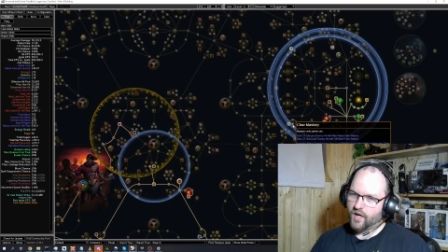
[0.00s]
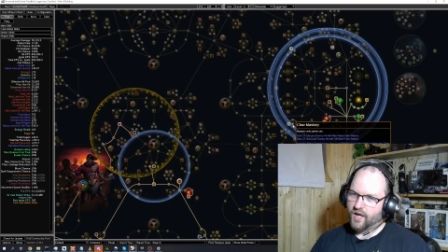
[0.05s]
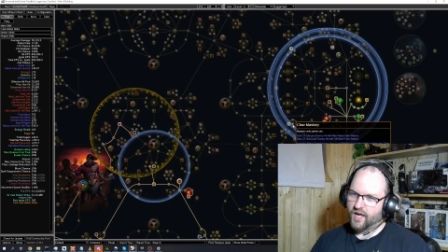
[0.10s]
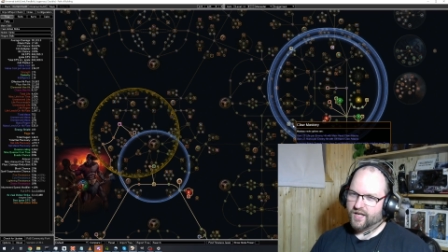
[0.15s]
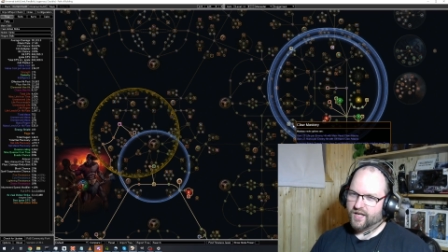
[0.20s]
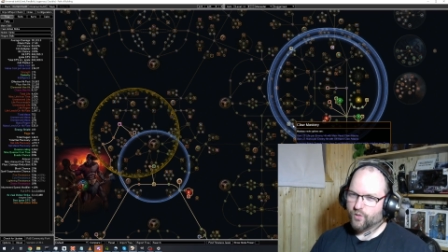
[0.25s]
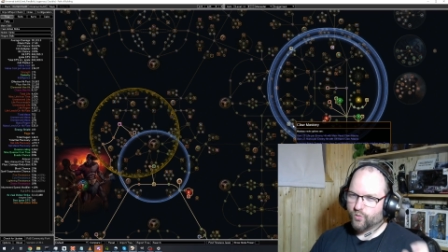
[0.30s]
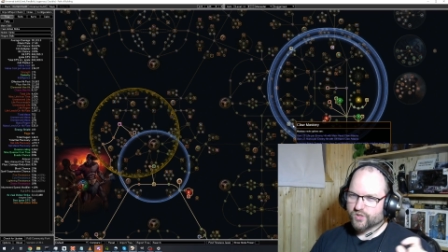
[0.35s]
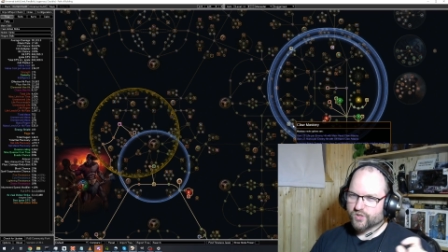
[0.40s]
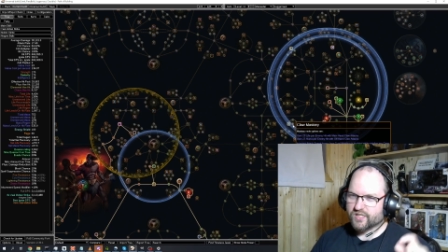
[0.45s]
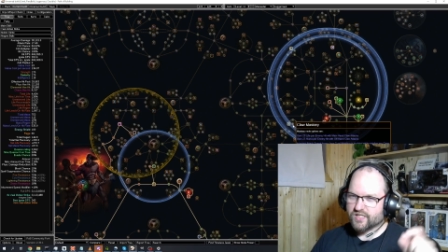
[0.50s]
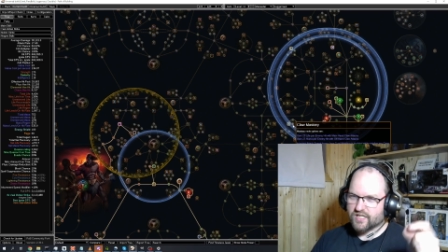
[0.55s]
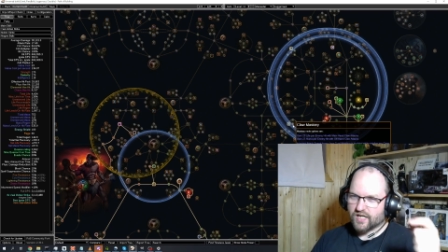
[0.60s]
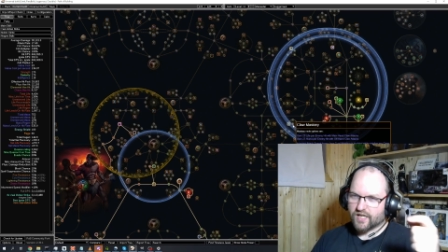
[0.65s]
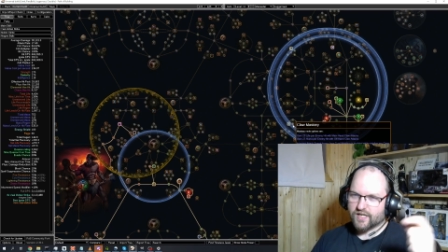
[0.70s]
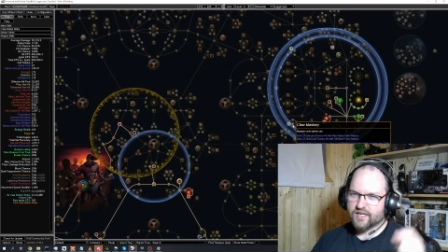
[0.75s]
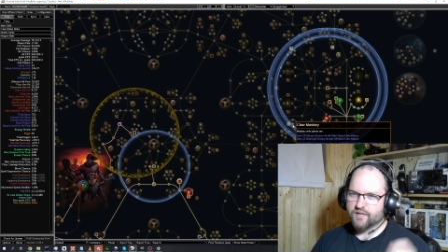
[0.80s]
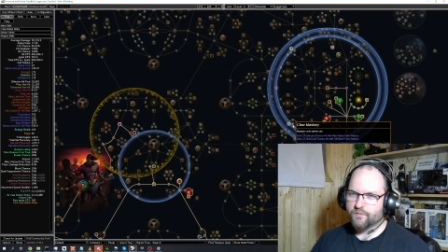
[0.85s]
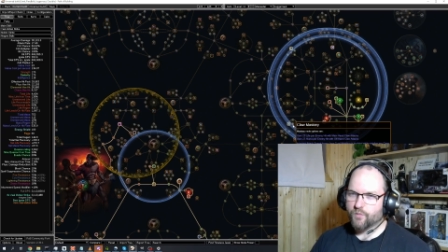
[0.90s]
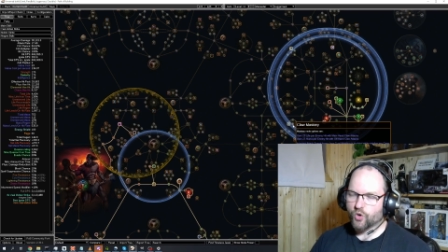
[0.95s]
and it was
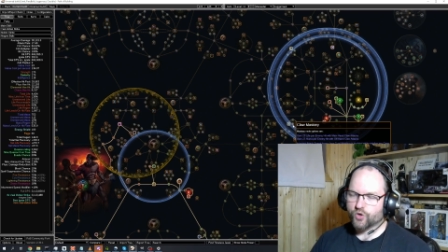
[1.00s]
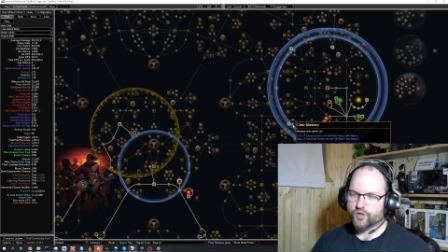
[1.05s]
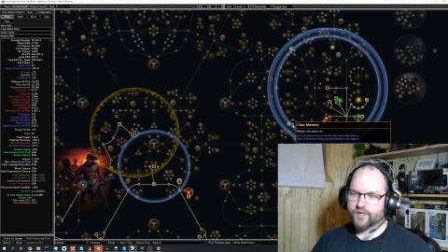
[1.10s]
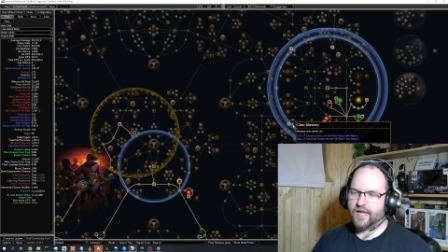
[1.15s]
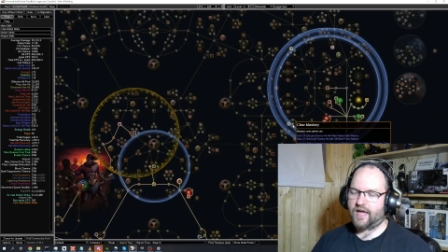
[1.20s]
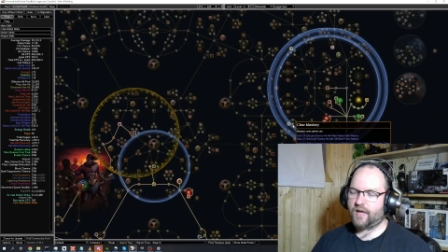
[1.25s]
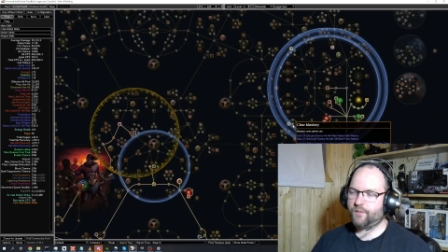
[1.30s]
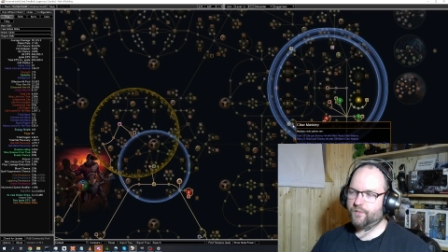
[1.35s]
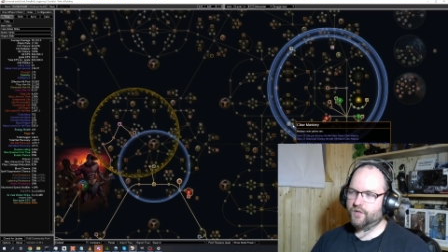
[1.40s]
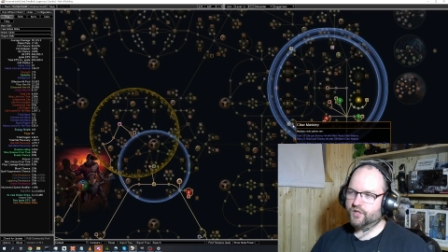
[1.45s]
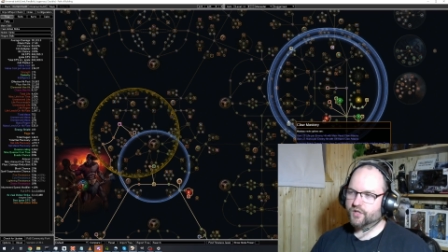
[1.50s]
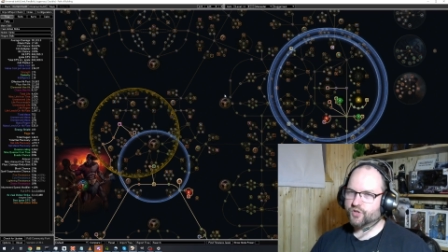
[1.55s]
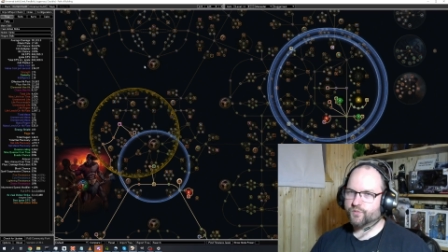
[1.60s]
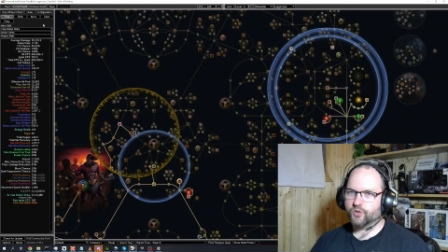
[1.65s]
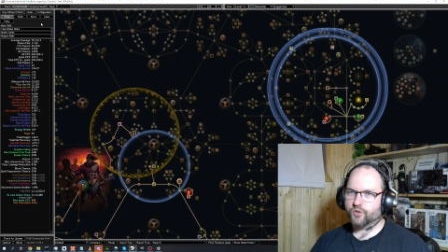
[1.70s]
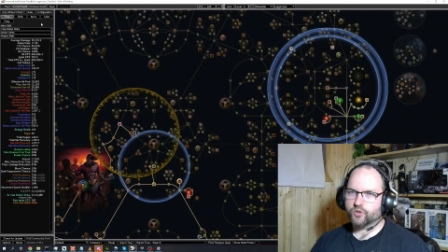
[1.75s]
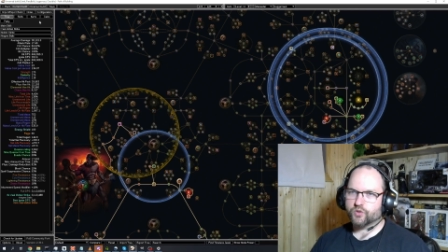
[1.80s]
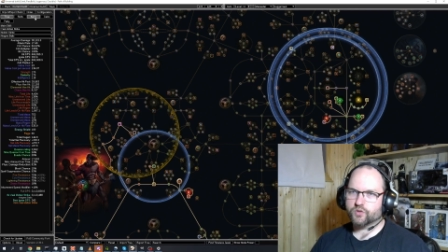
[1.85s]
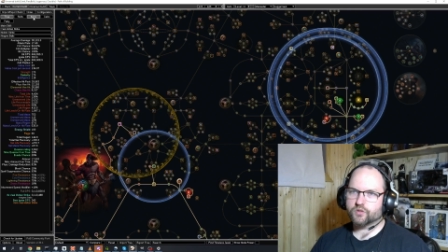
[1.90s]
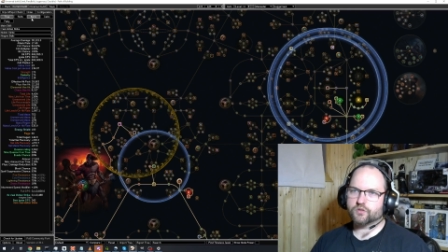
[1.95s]
slightly more damage,
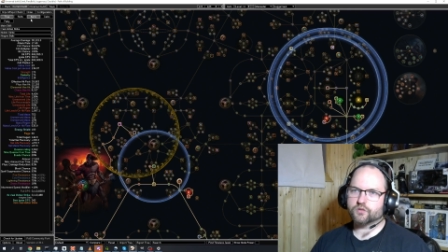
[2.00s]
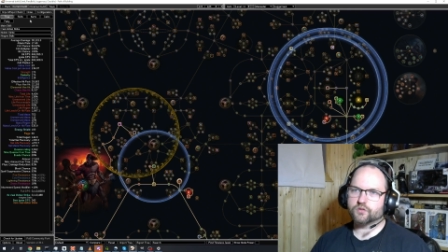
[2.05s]
but